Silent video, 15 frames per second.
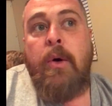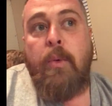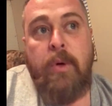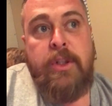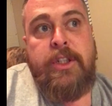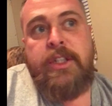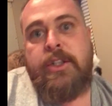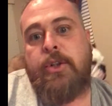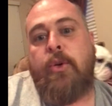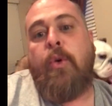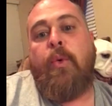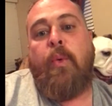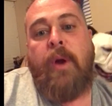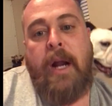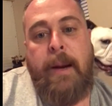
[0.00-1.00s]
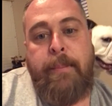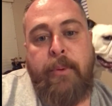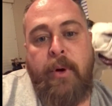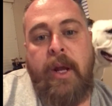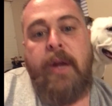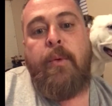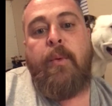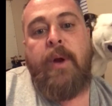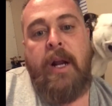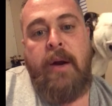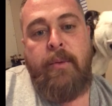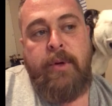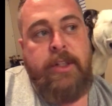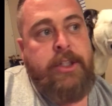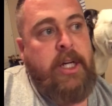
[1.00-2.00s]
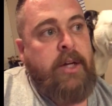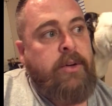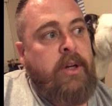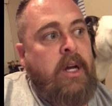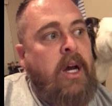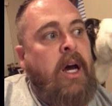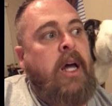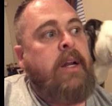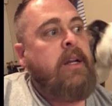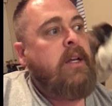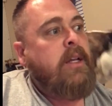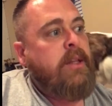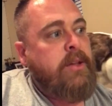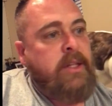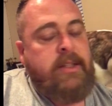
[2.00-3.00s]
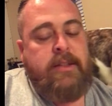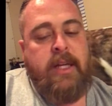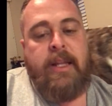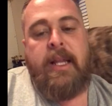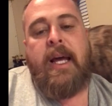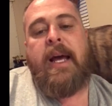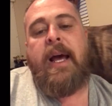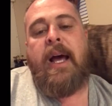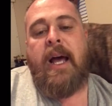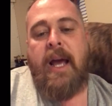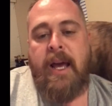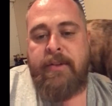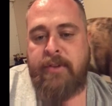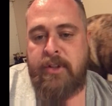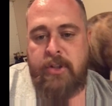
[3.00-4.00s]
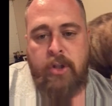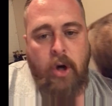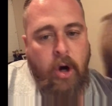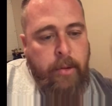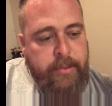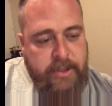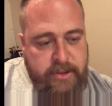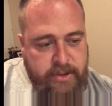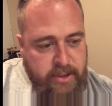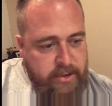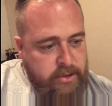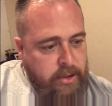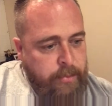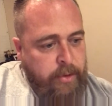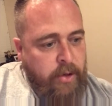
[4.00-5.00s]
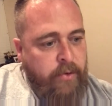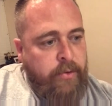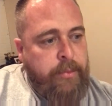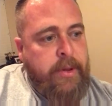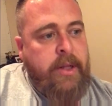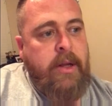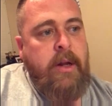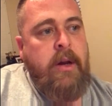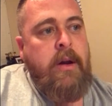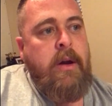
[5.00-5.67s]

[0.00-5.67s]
Which is true. When I pray, when I reach out to God, things like that, I have this calming sense coming over me